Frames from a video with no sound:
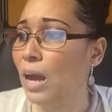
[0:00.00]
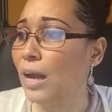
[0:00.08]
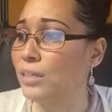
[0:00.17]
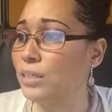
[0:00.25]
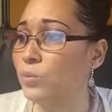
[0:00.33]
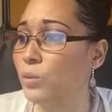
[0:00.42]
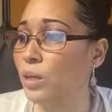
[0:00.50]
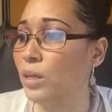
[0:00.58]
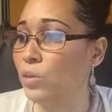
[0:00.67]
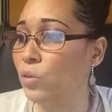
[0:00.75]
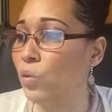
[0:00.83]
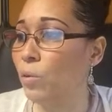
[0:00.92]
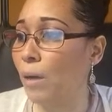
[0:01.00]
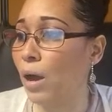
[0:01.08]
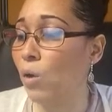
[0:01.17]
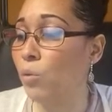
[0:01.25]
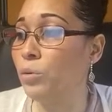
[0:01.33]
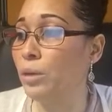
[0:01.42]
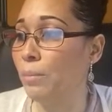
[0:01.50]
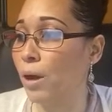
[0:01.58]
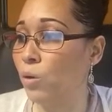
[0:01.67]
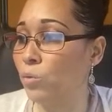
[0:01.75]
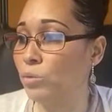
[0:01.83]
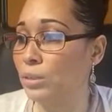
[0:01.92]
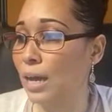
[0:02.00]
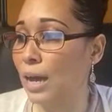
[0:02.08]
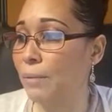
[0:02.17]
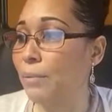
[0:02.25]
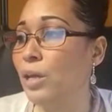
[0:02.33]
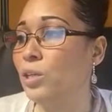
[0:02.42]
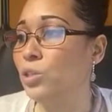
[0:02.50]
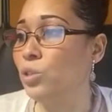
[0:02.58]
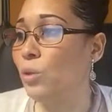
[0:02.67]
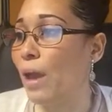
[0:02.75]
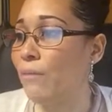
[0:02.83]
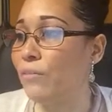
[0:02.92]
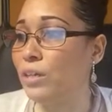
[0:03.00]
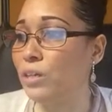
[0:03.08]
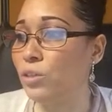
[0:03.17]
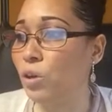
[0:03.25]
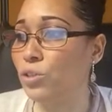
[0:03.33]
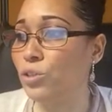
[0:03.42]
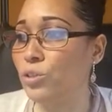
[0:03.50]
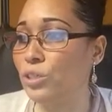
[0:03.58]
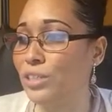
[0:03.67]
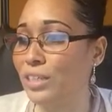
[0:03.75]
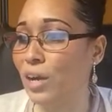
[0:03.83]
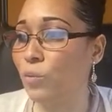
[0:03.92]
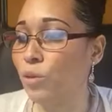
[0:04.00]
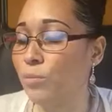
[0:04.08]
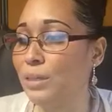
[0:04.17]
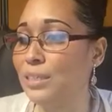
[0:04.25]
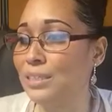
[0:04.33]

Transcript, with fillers: I just want to heal on my own in my own time. Do you have any thoughts you could share with me?